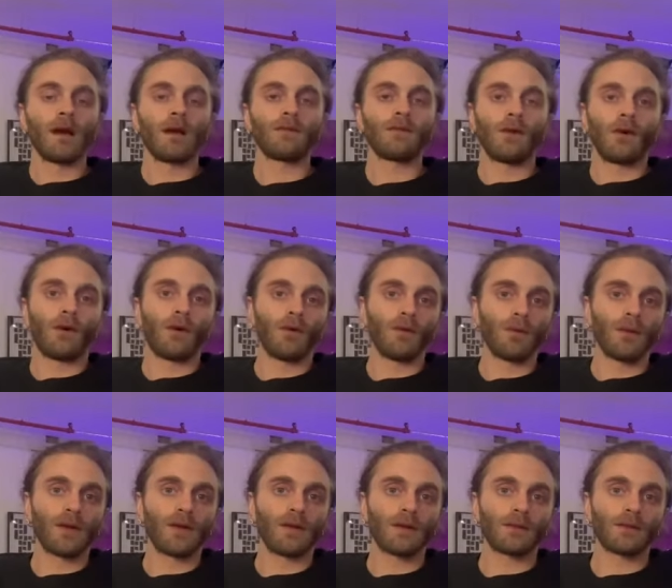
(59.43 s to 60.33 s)
I've
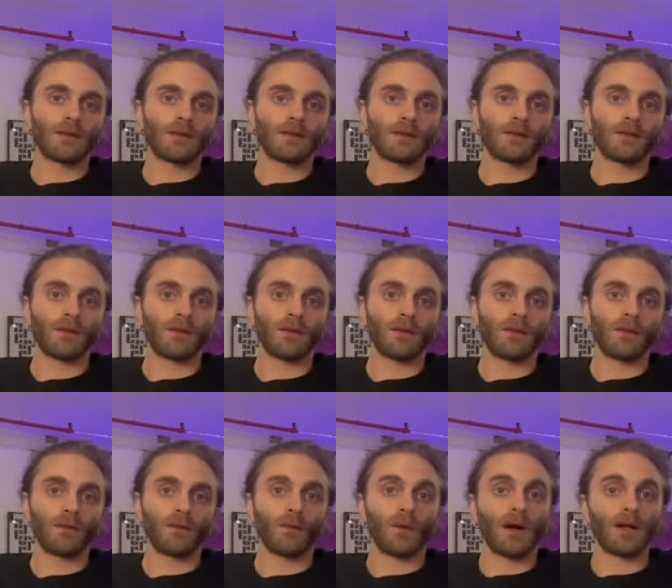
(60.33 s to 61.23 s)
always
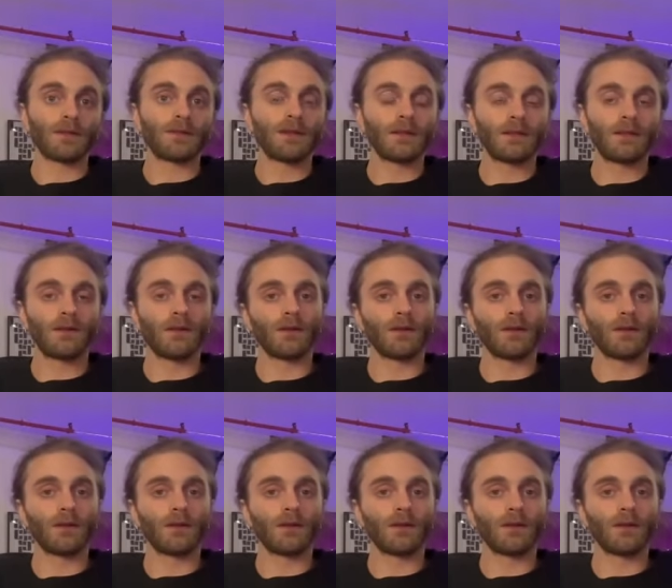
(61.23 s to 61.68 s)
wanted